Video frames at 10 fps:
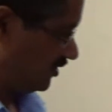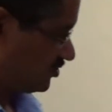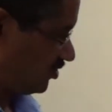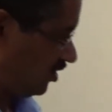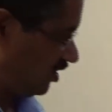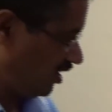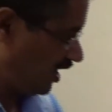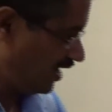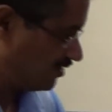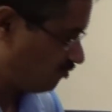
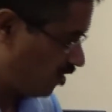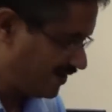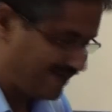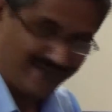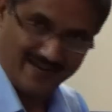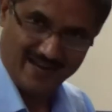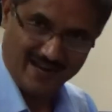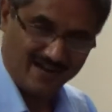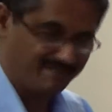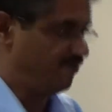So at what degree?
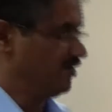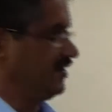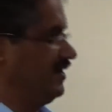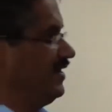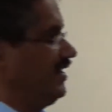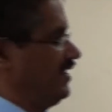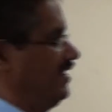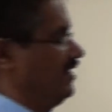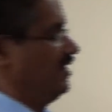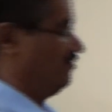At 40
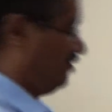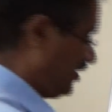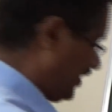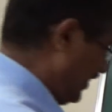degree. 40